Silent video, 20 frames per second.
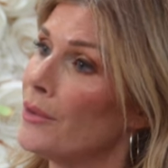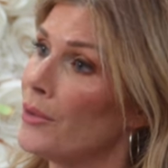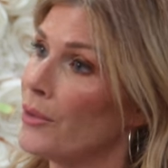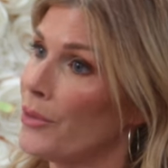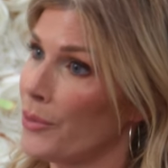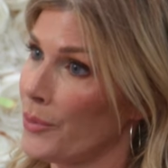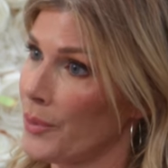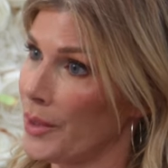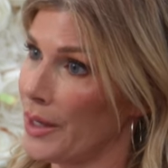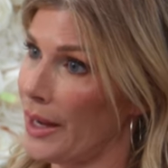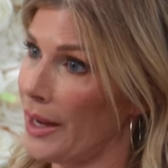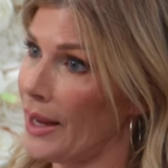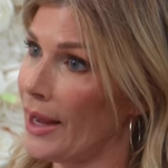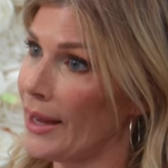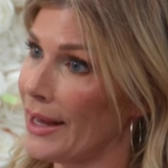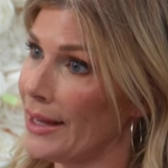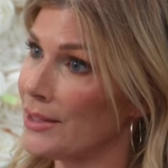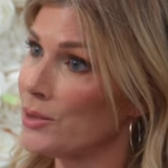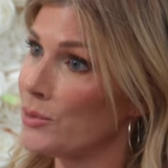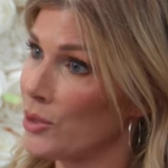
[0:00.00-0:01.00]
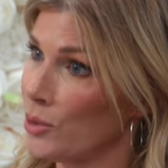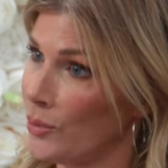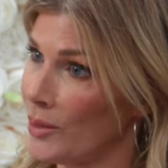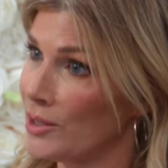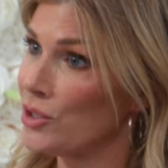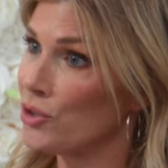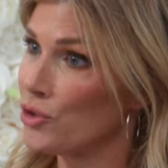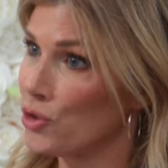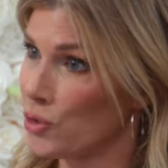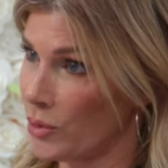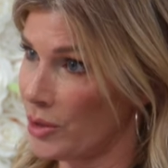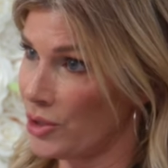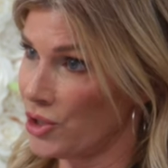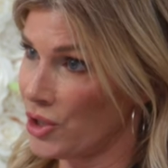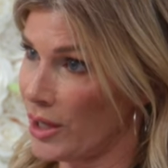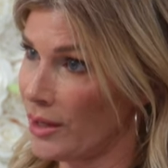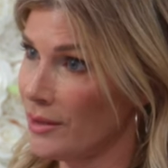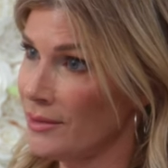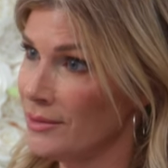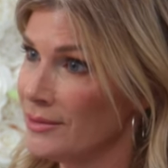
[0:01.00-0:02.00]
three, I guess, when you went to
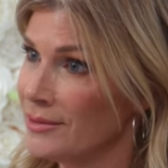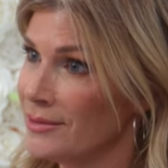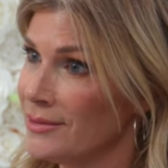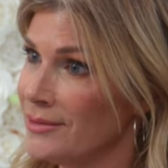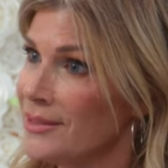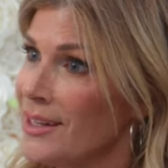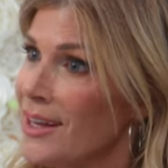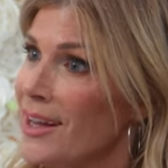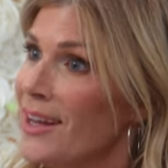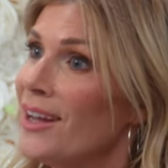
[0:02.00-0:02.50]
Georgia. Yeah.